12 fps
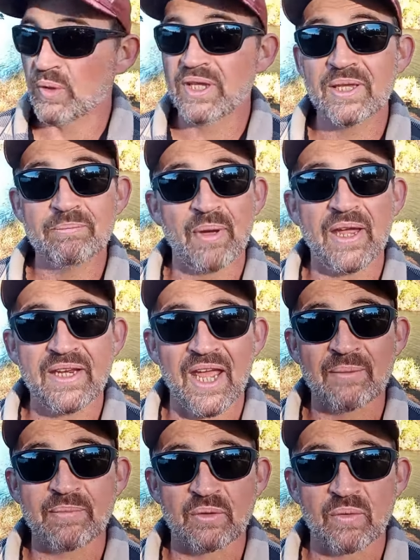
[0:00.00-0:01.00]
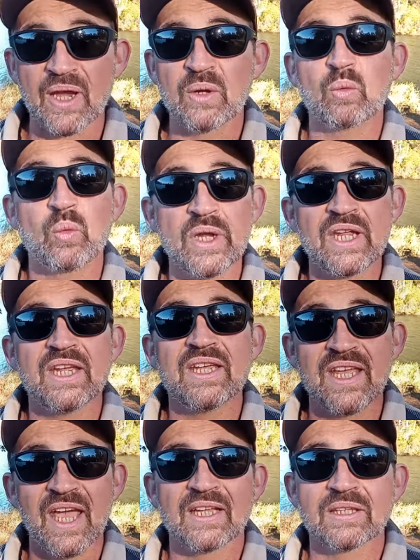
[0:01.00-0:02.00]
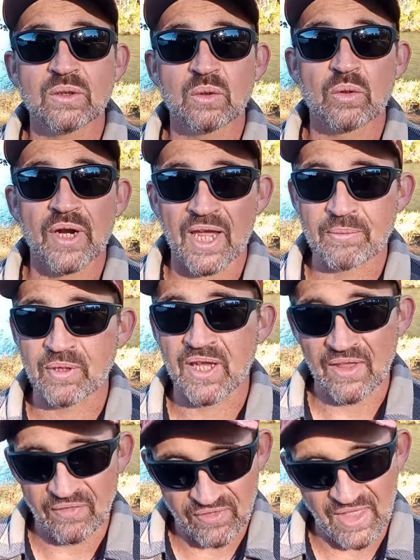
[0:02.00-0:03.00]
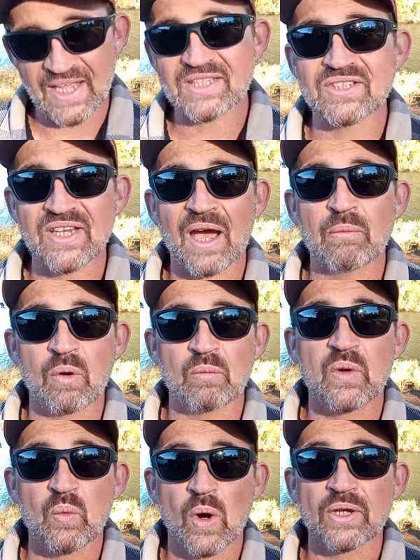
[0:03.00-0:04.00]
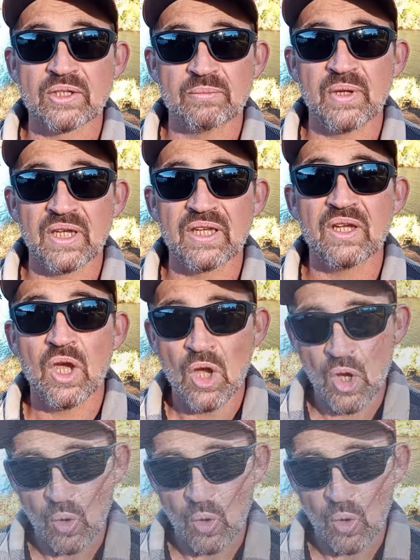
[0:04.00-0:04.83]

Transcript: we get bait happy, right? We get lure happy, and that's not what we want to be.